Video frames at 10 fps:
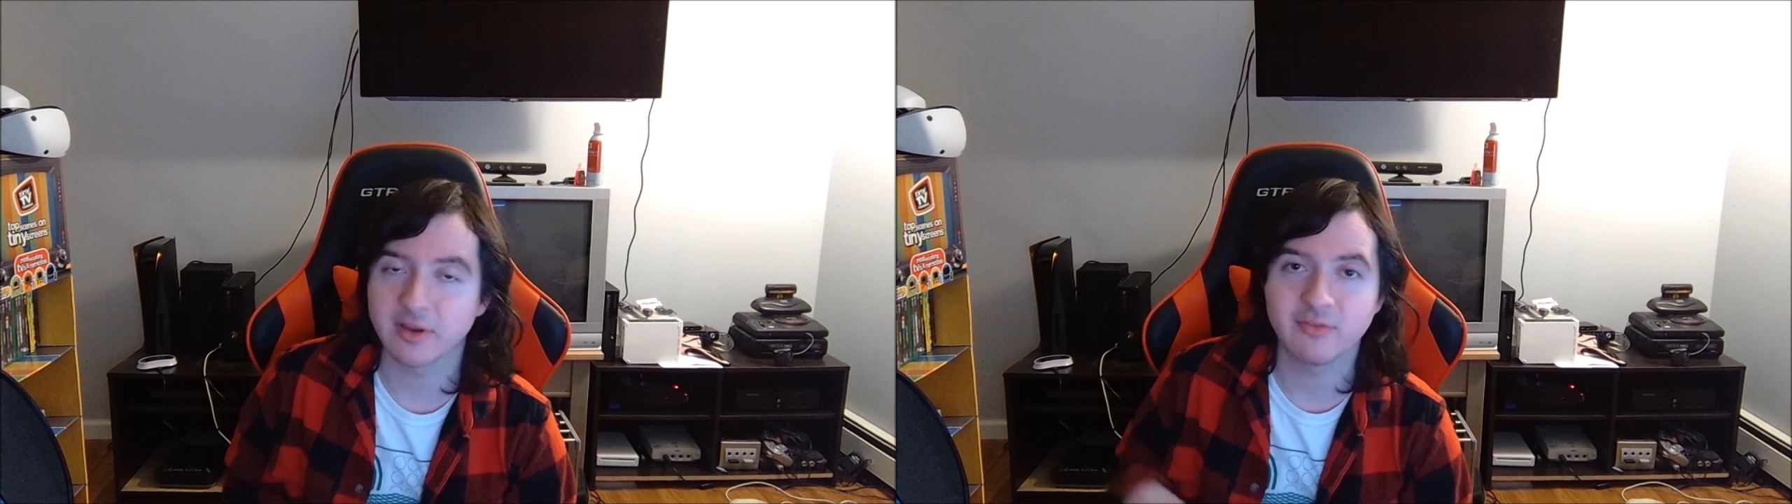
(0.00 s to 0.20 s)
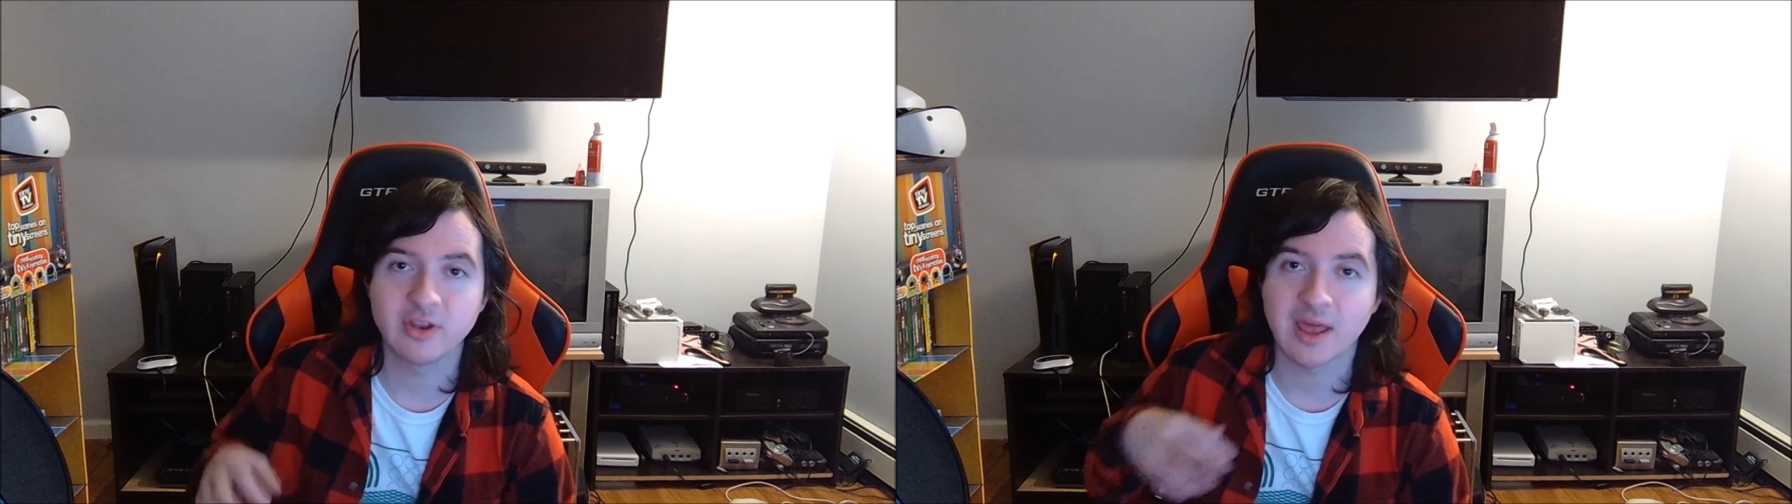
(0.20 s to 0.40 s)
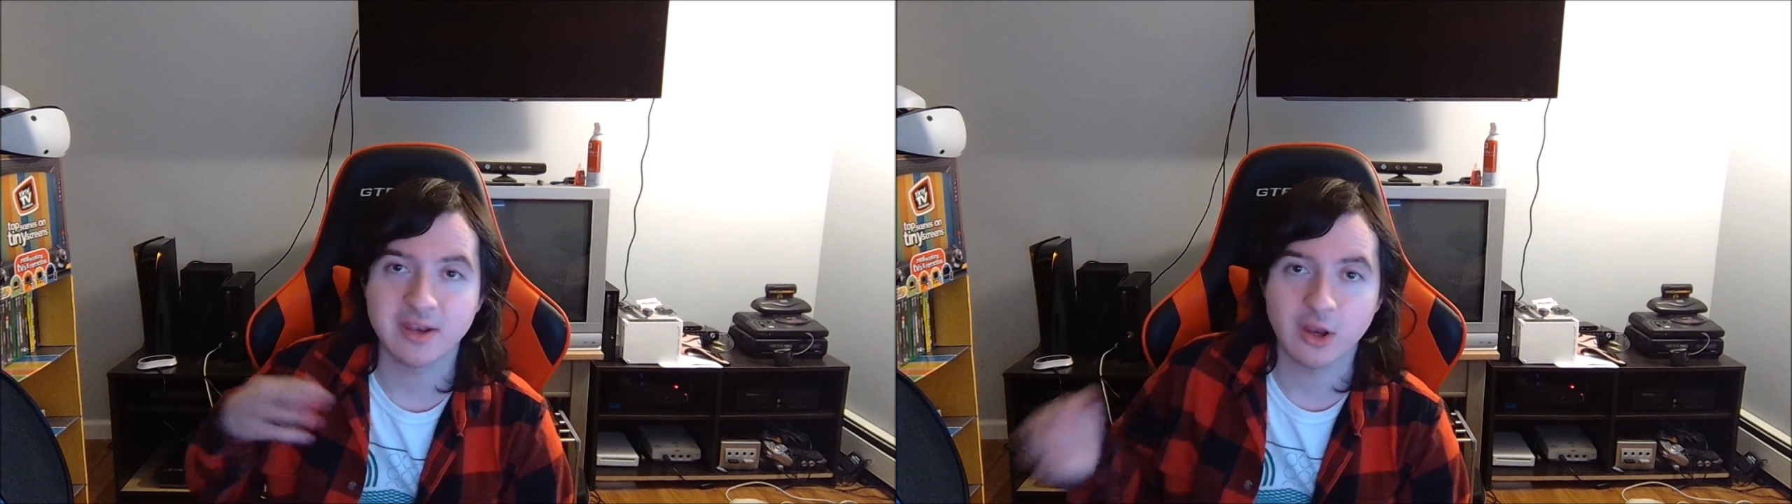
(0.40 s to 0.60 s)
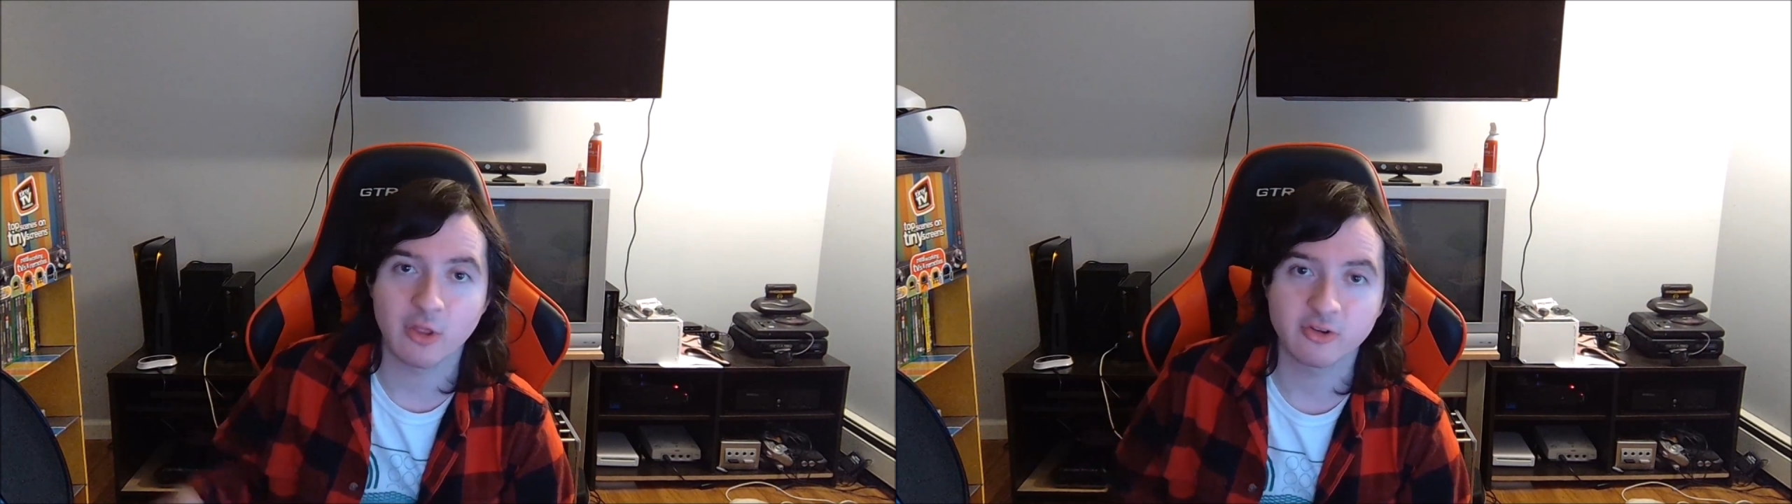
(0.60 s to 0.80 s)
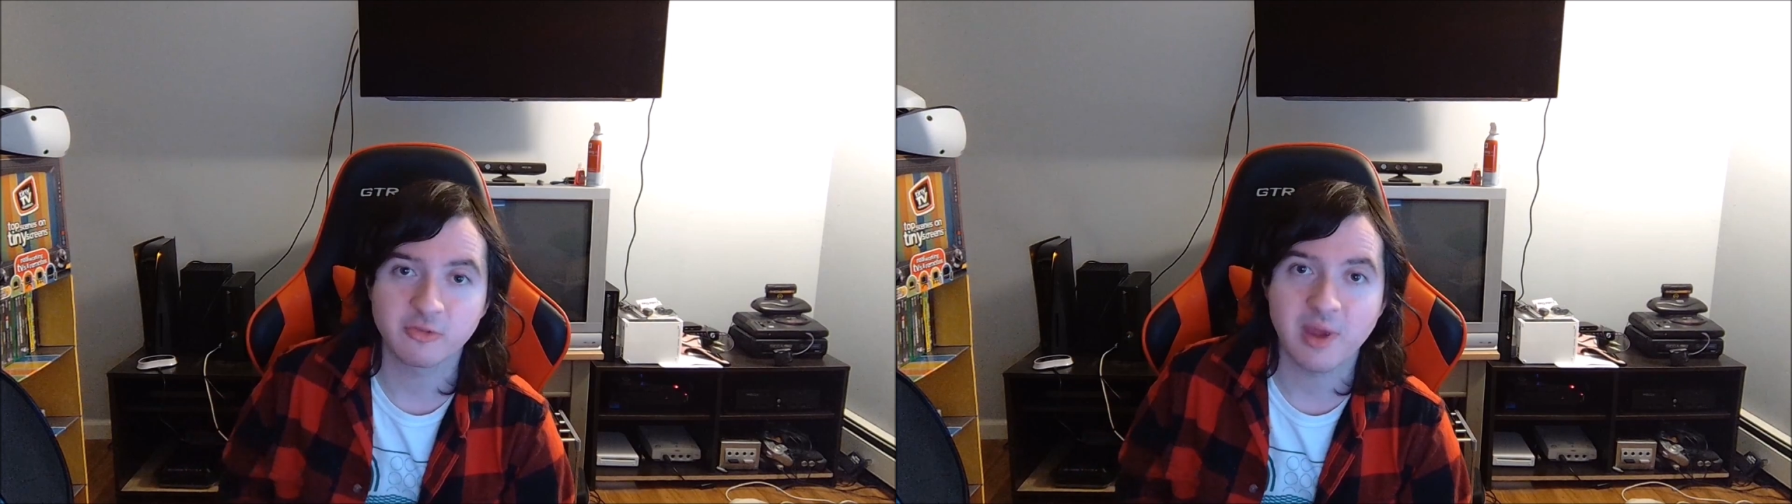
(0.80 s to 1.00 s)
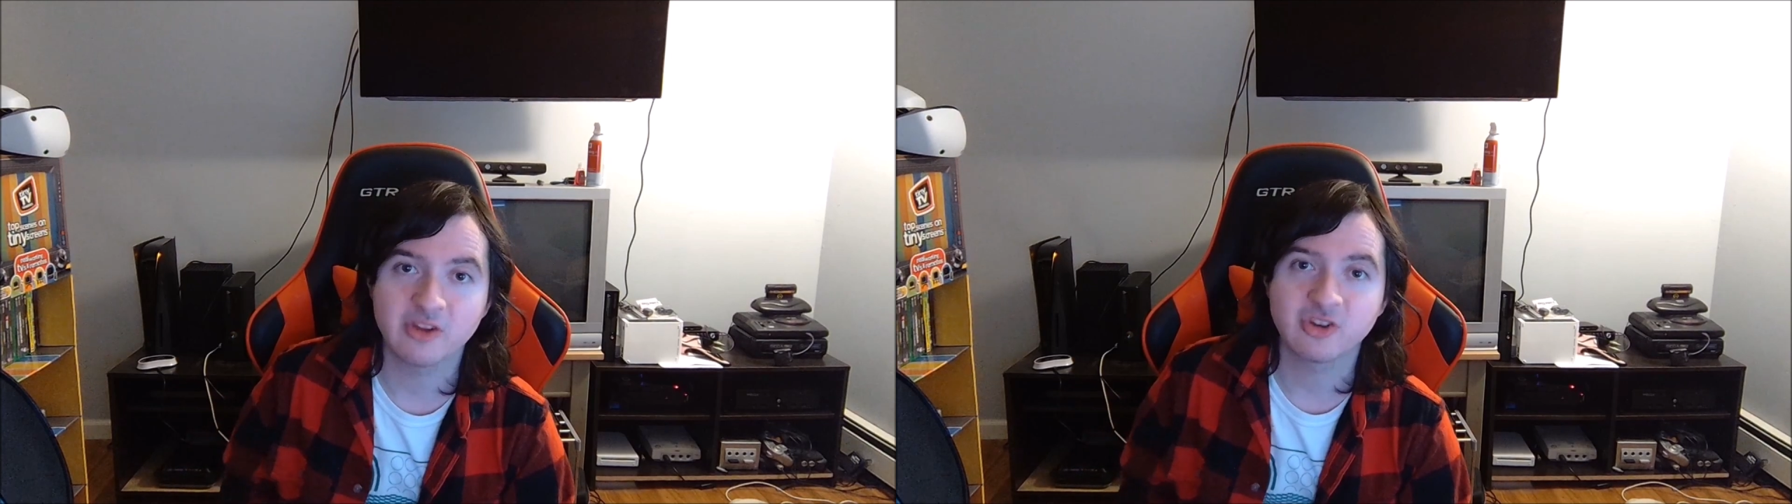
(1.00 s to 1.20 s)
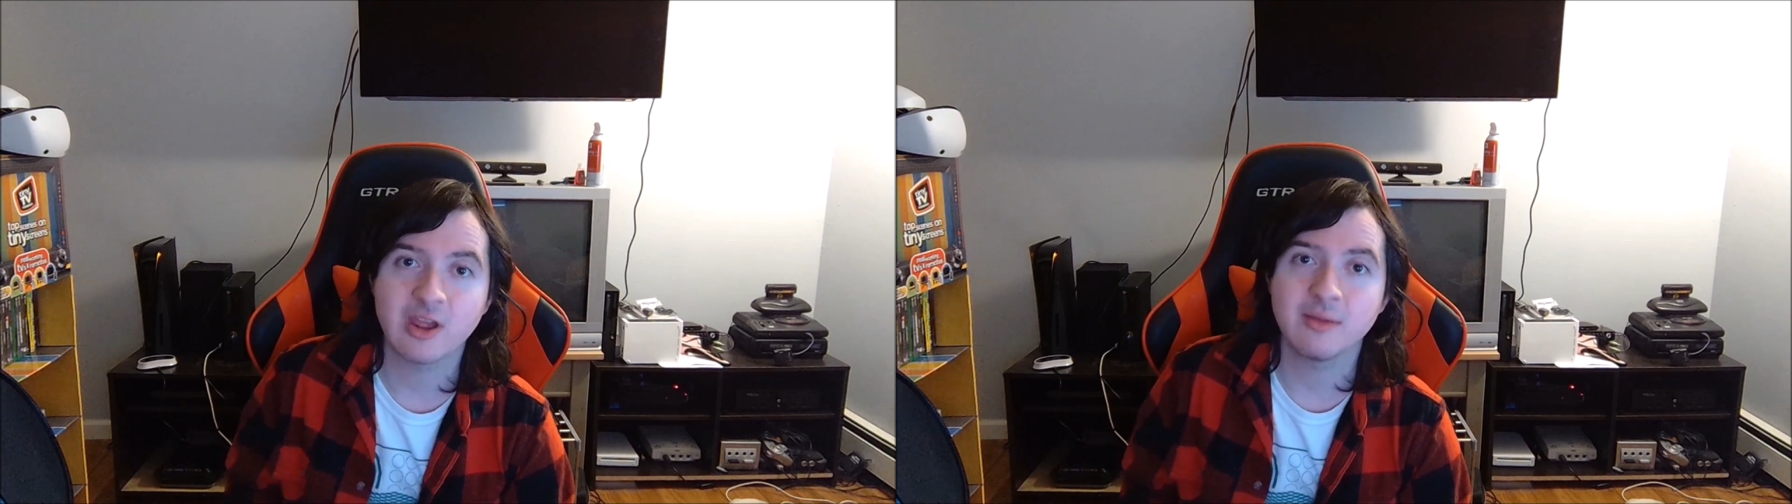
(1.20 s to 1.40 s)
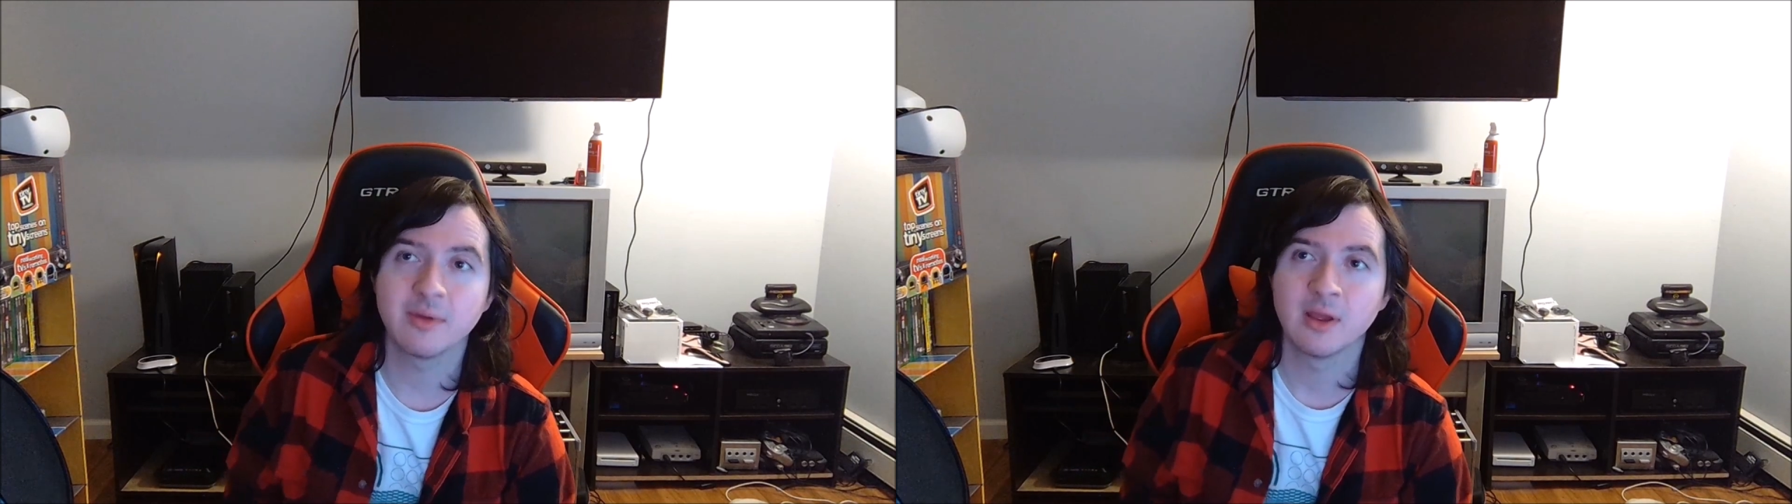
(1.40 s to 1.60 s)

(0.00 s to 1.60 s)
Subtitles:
even any other Smash game.